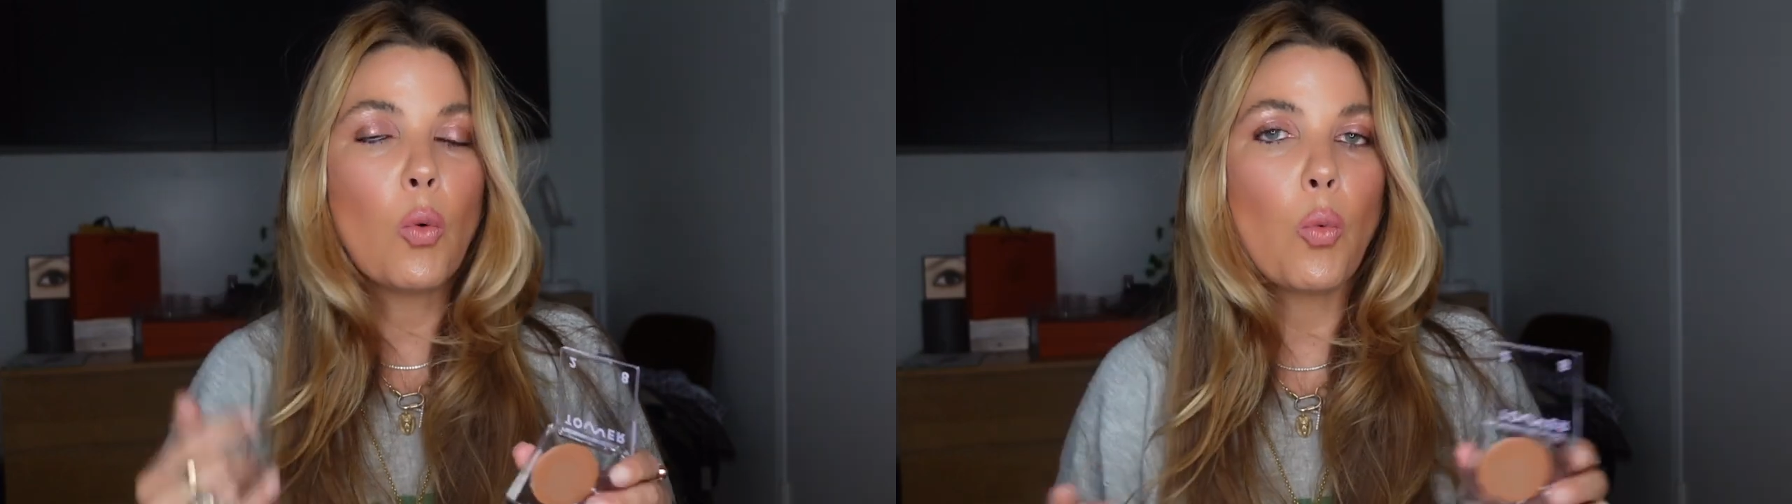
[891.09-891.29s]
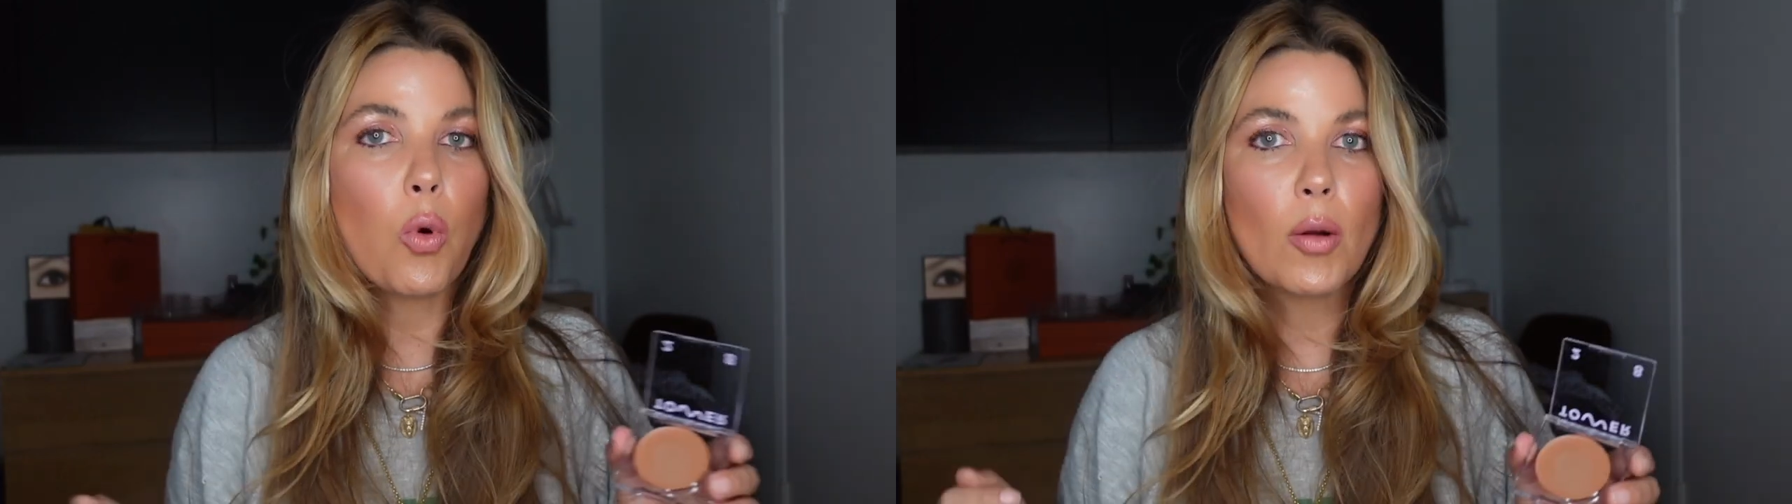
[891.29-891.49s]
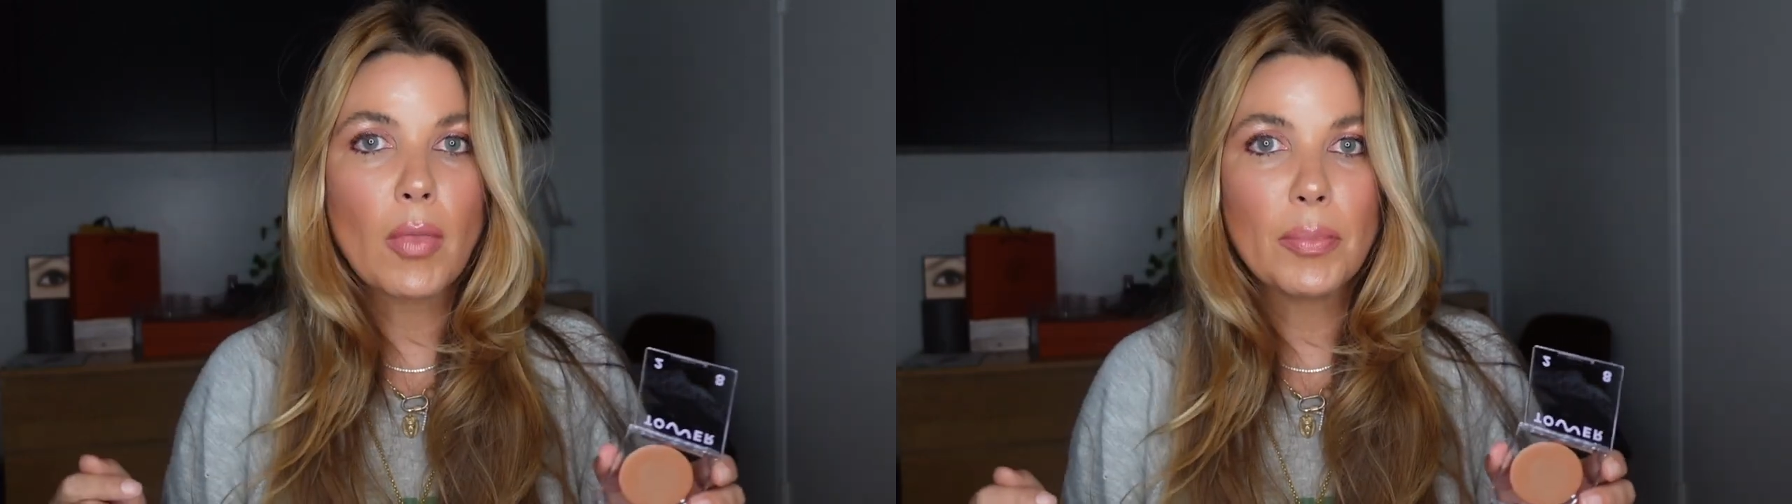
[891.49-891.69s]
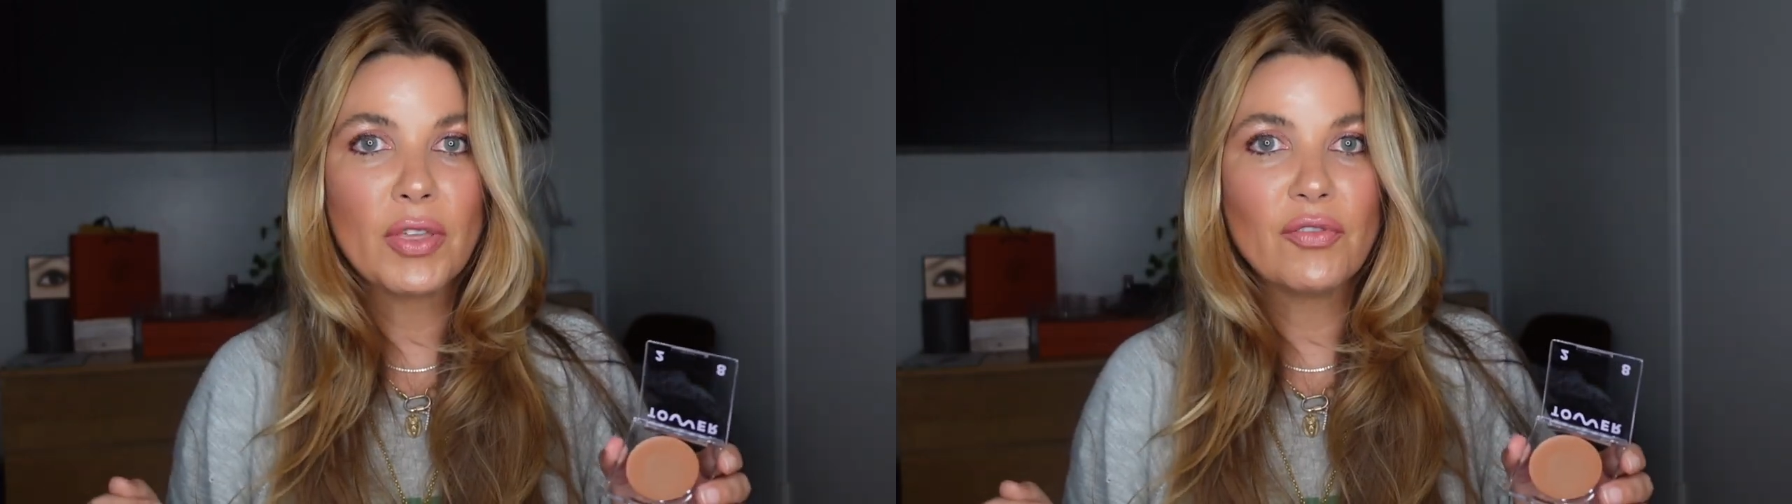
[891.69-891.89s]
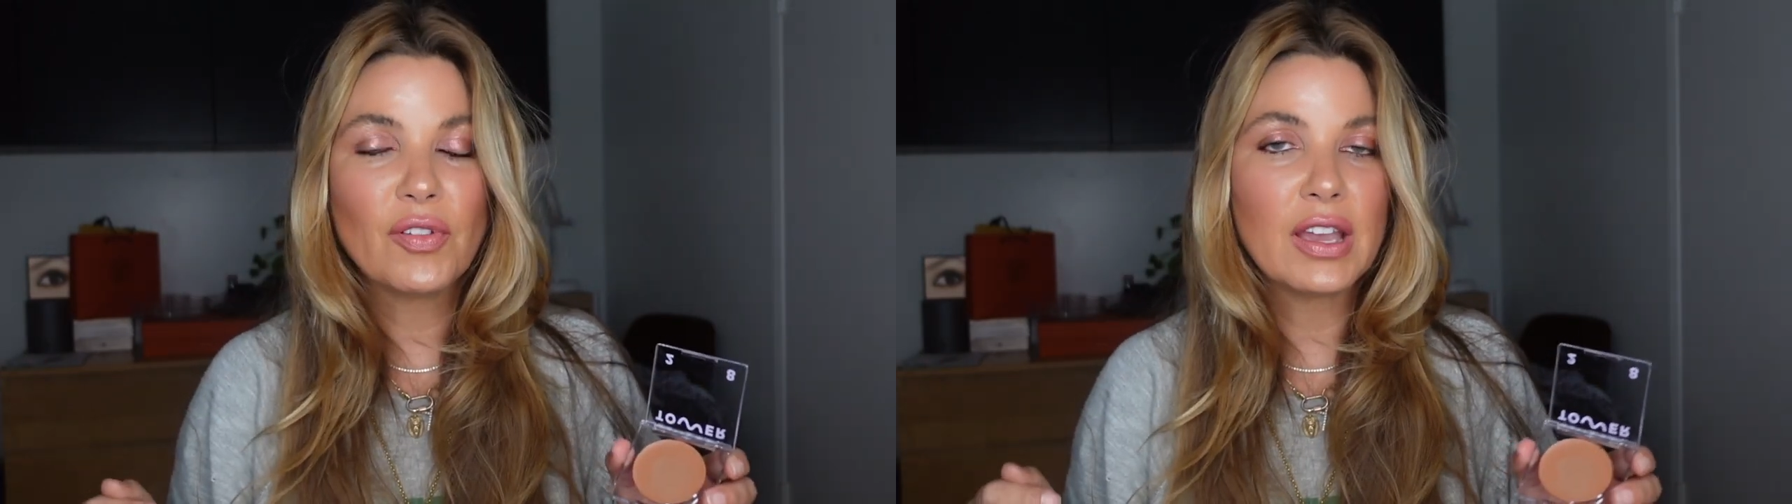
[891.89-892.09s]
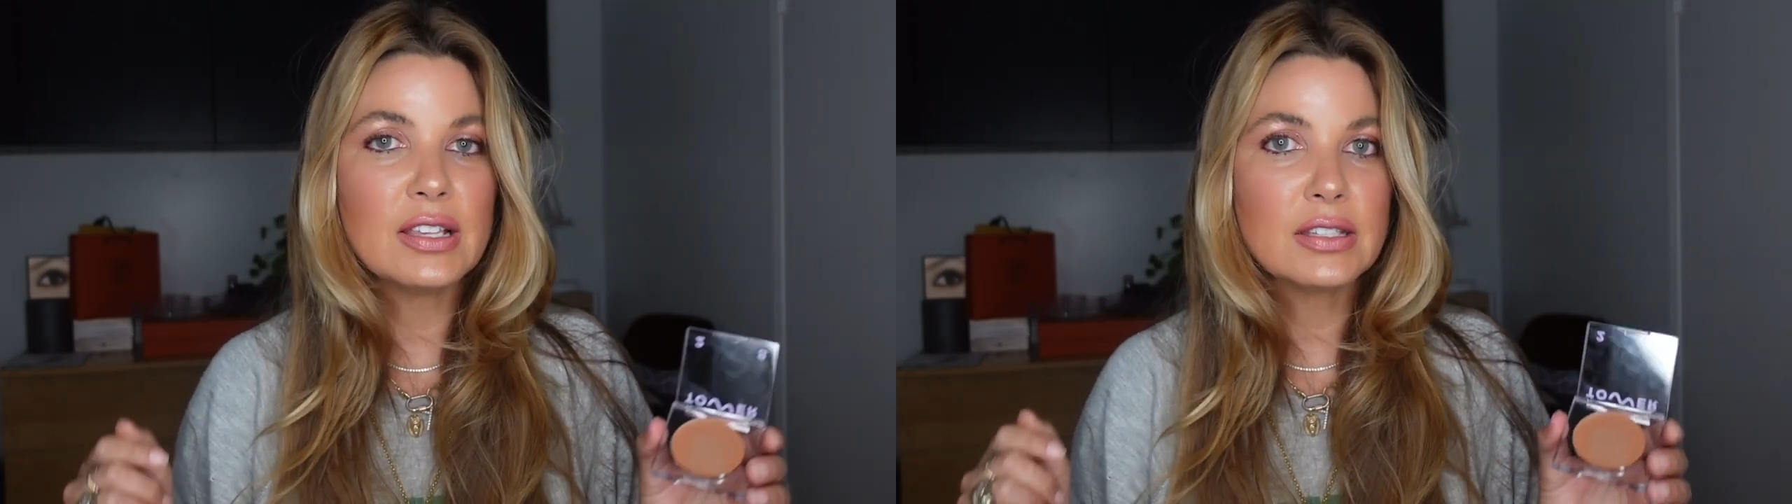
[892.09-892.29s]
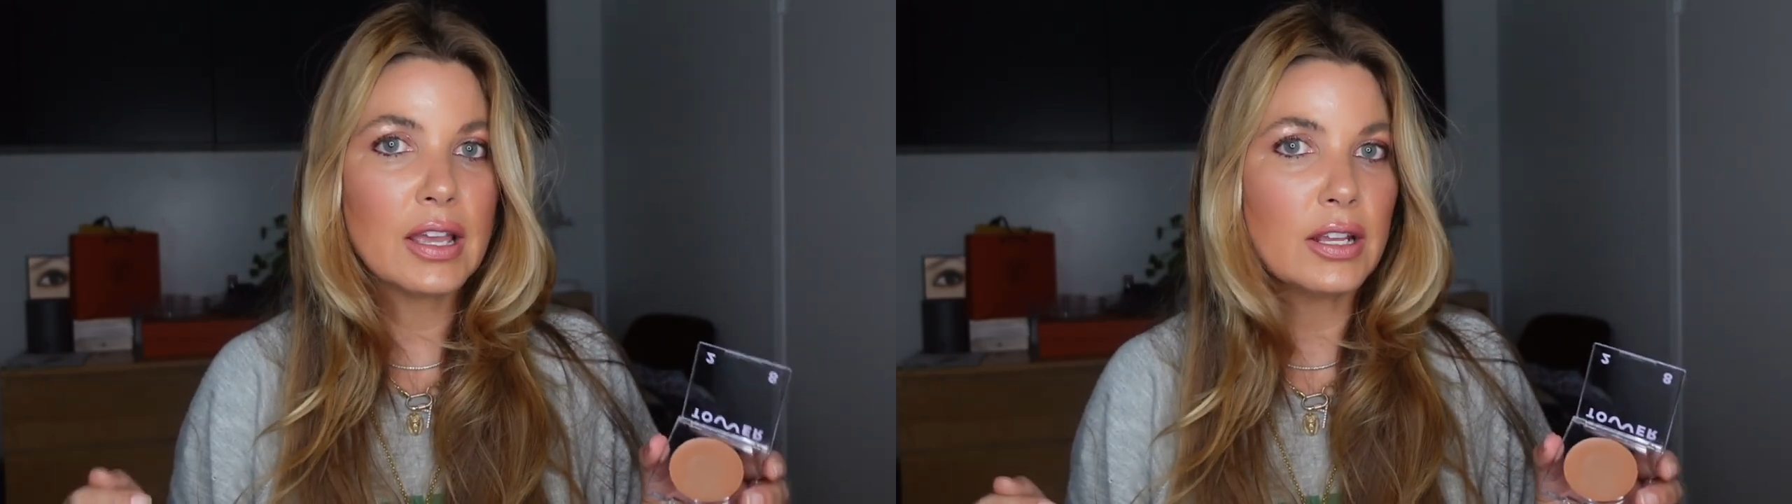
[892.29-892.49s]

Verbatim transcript: warm up the face